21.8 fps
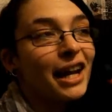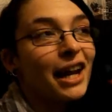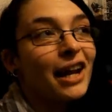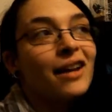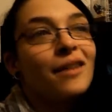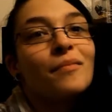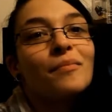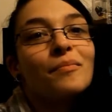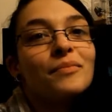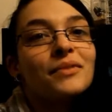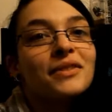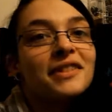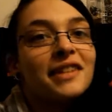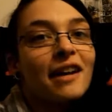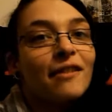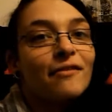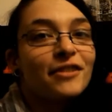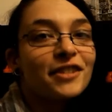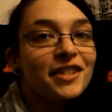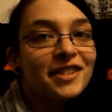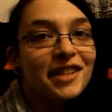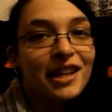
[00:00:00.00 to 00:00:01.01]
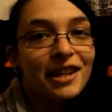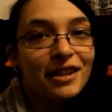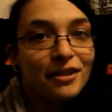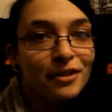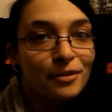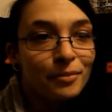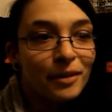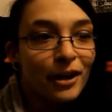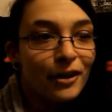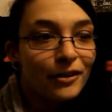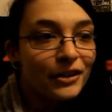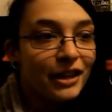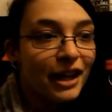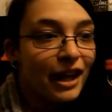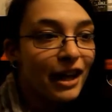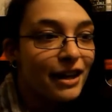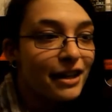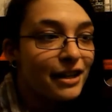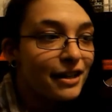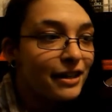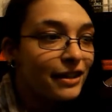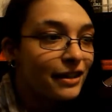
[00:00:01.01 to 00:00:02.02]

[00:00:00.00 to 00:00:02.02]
And I am devastated about that.